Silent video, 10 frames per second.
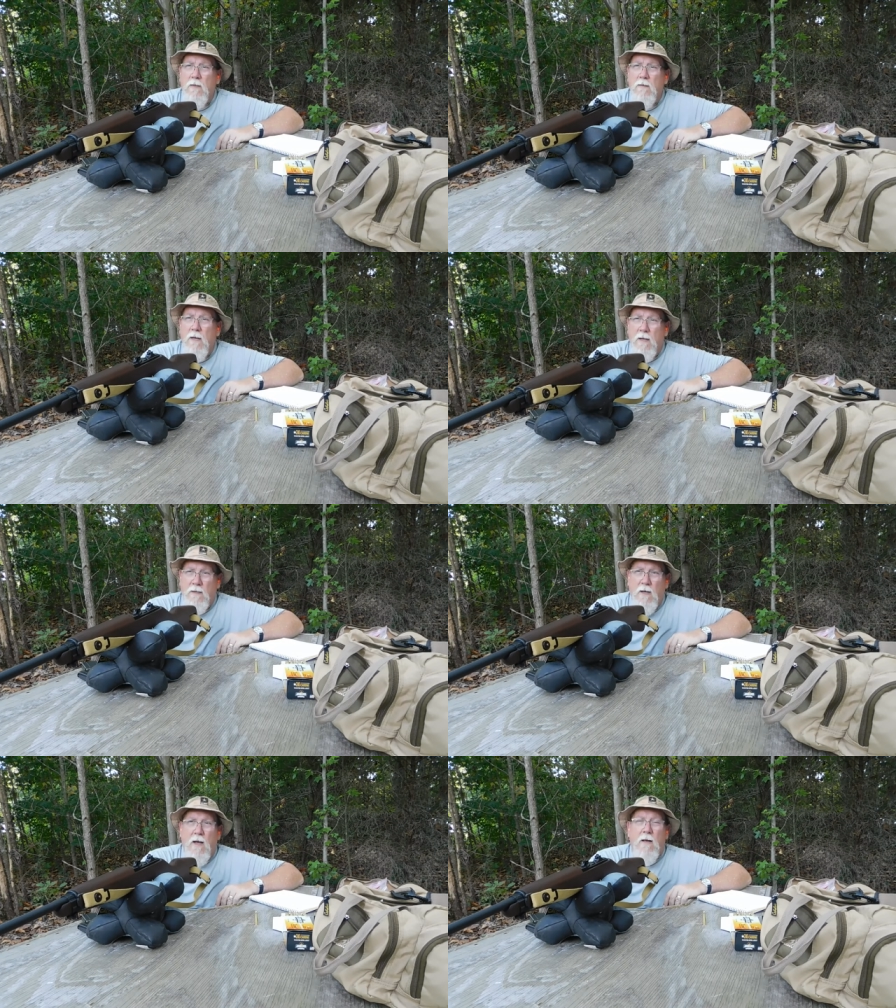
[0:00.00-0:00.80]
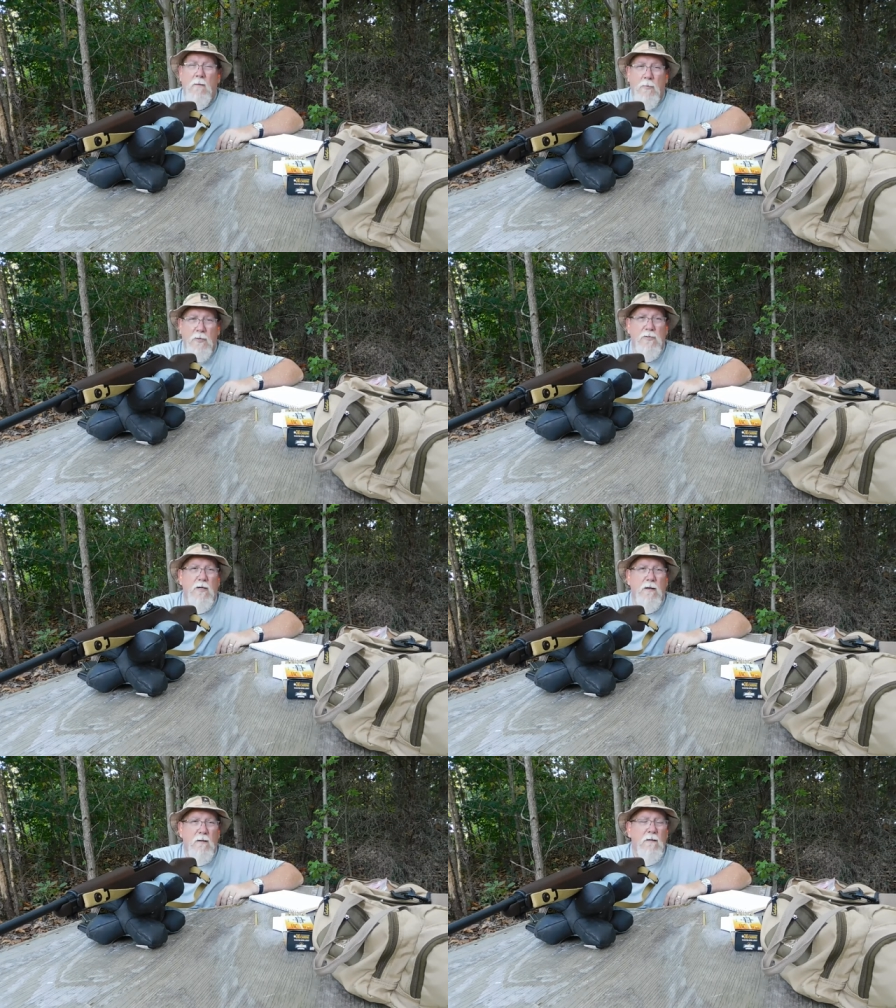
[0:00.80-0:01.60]
and I
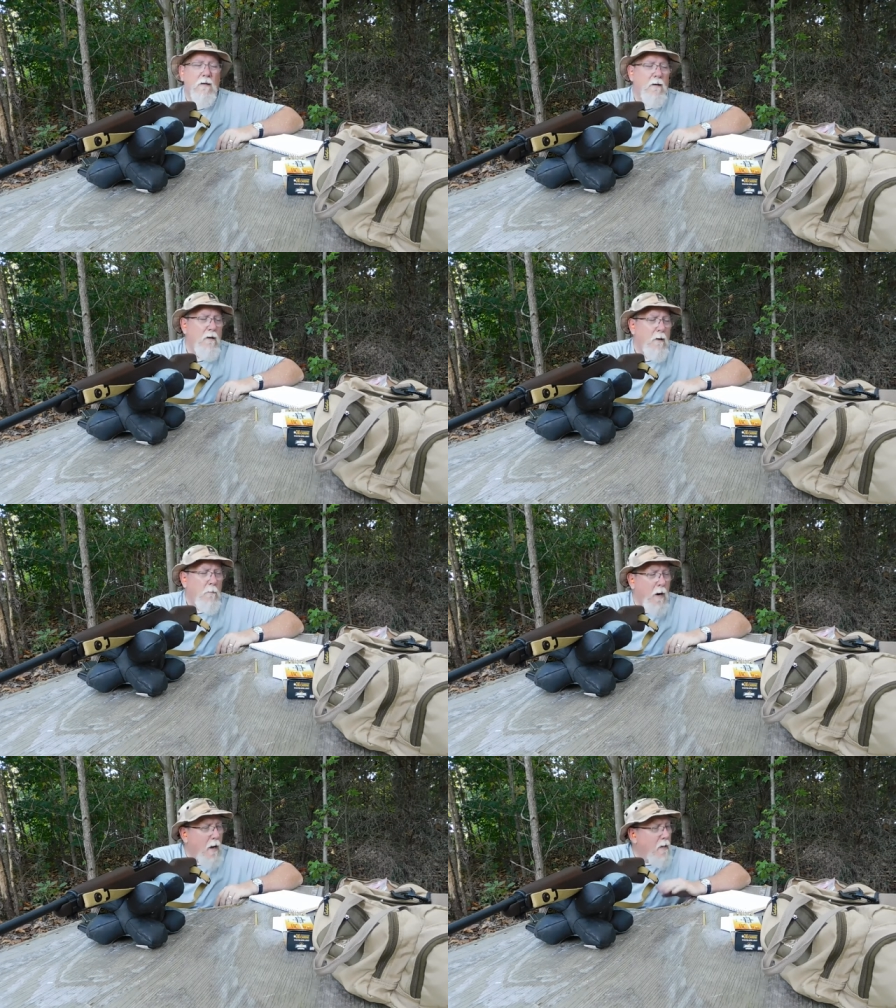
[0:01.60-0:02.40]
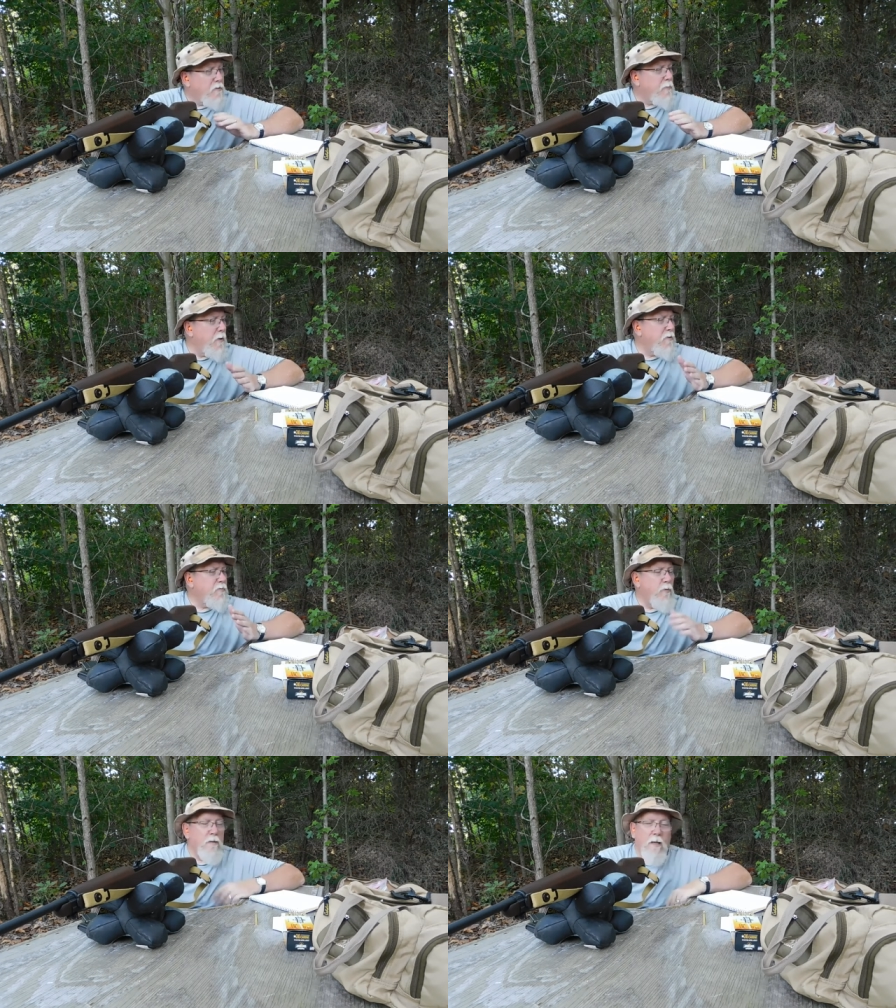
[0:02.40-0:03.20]
appreciate it. My
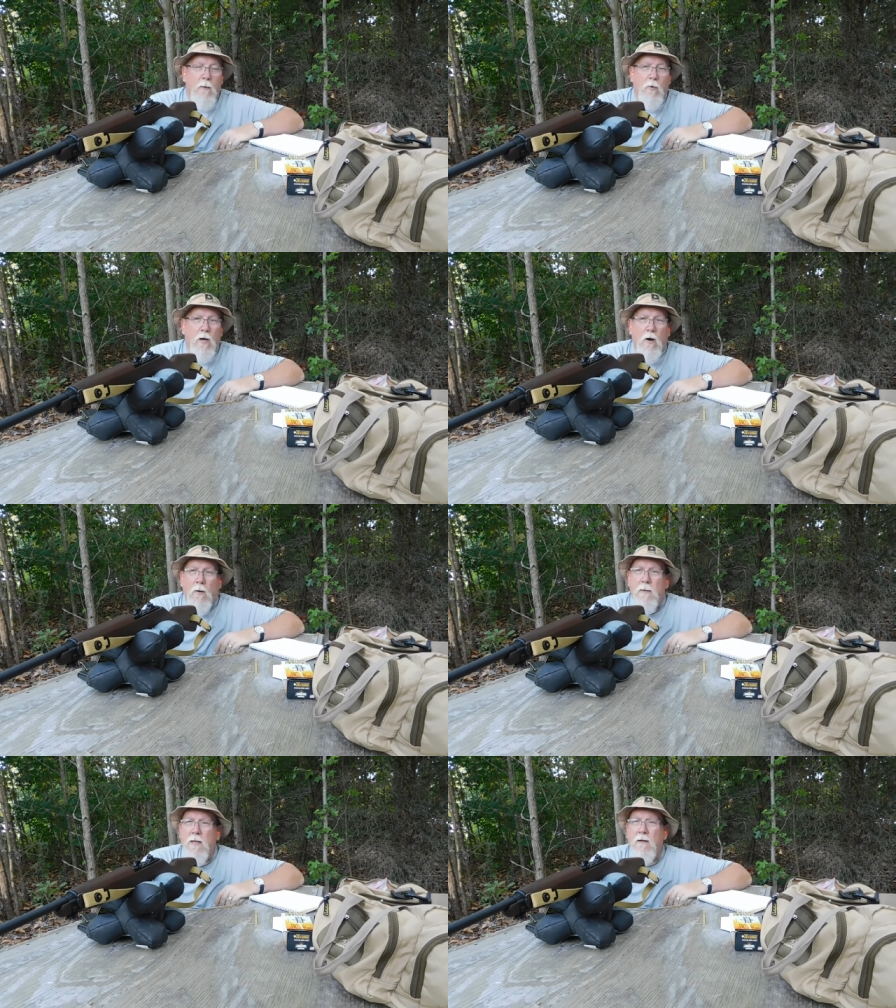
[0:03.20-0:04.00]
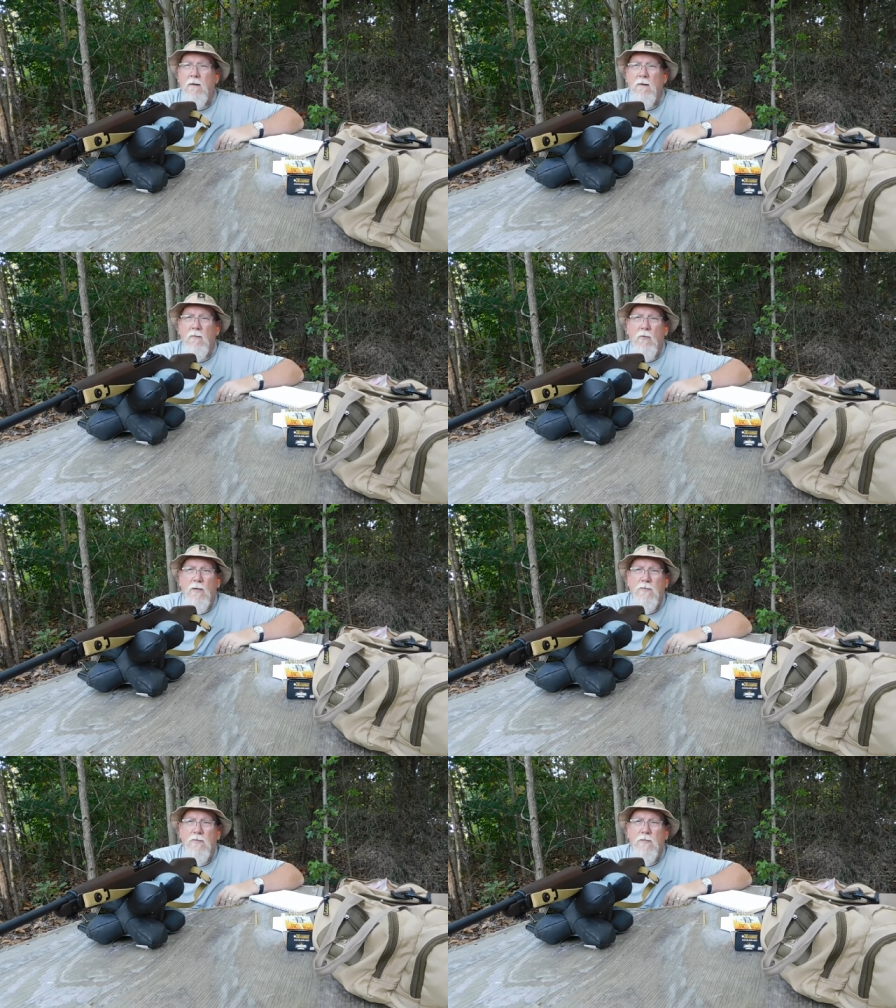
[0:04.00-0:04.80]
experience with the M1 carbine
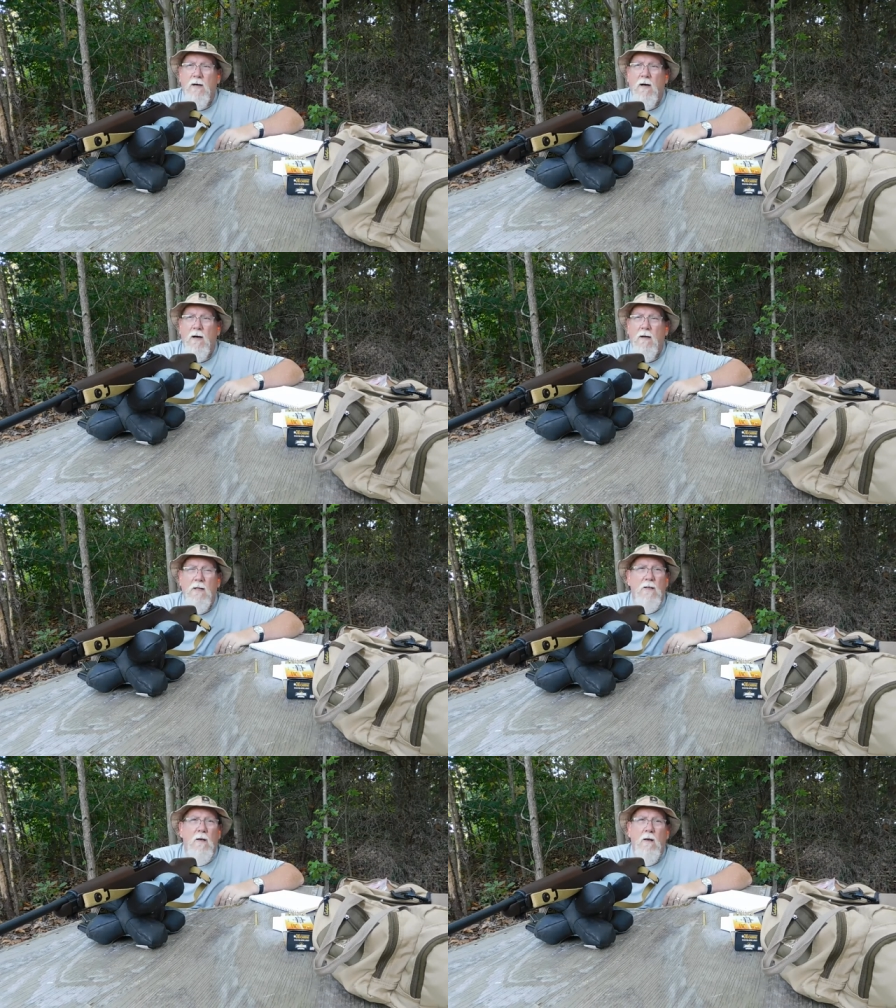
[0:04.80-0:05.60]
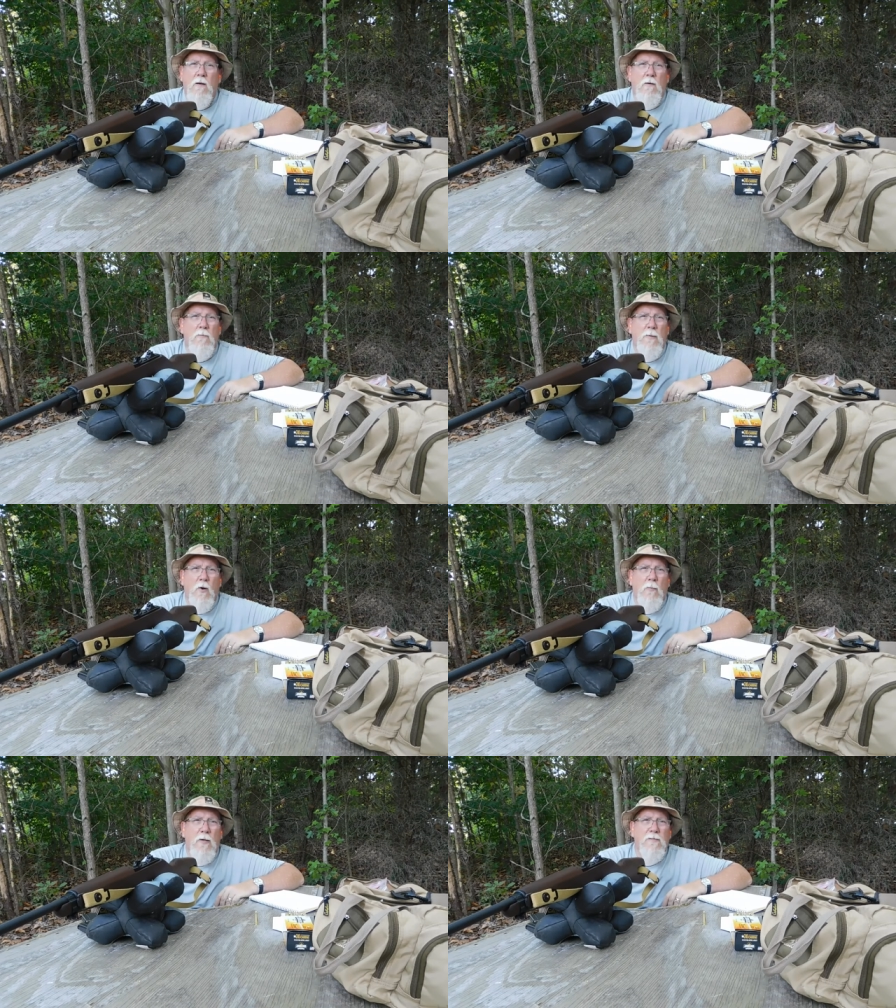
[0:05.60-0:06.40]
was uh, in the
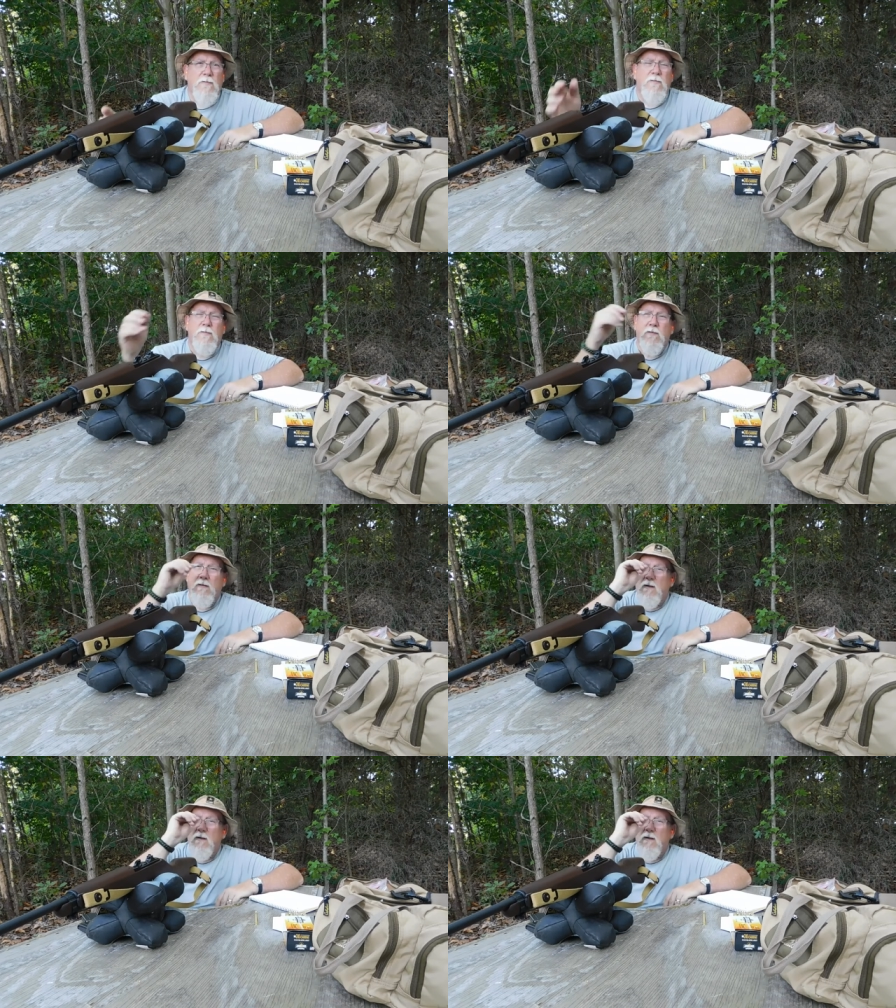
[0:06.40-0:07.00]
Bureau of Prisons.